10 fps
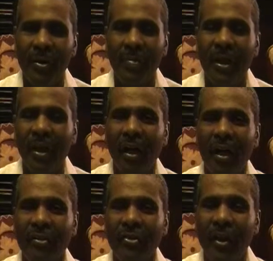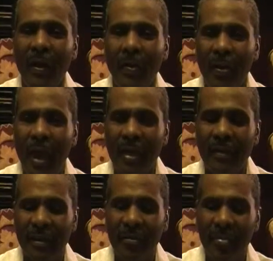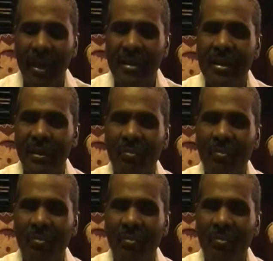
because that makes